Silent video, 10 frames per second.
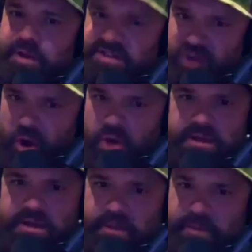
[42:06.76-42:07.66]
it gets
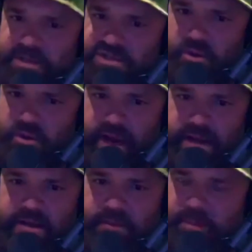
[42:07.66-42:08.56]
dark and get a bunch of
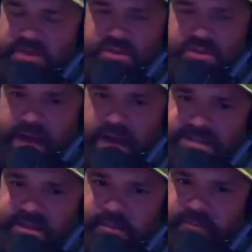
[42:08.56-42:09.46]
grain in them, a bunch of
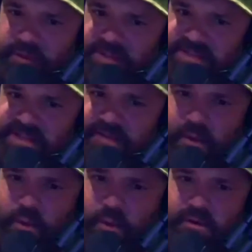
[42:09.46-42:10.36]
rice in them before they sit in
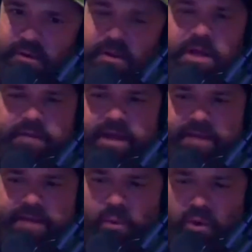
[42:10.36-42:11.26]
that weather,
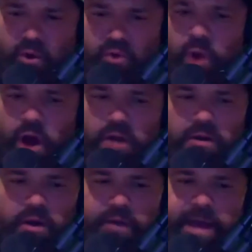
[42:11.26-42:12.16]
that cold
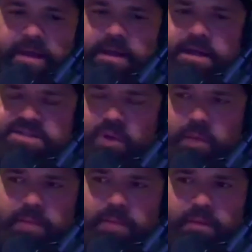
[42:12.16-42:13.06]
water all night. So
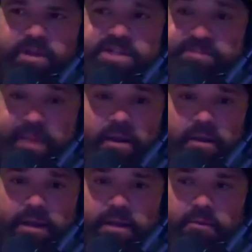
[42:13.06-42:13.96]
I'm like, we just bet
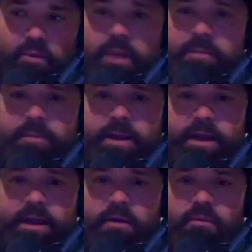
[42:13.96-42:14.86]
on like, we're coming
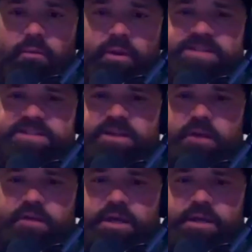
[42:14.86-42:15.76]
back out. We didn't see
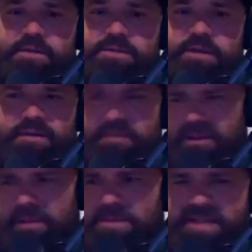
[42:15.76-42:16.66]
all the geese. The
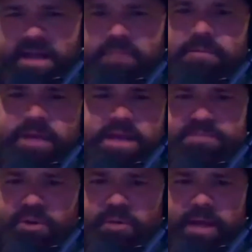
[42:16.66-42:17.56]
limit's 10 geese
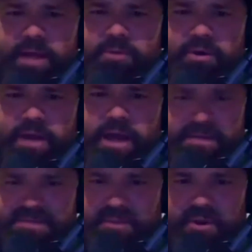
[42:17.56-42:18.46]
per man per day
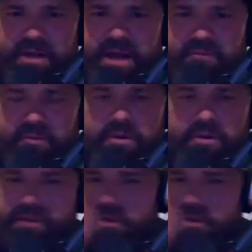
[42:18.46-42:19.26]
in this part of California for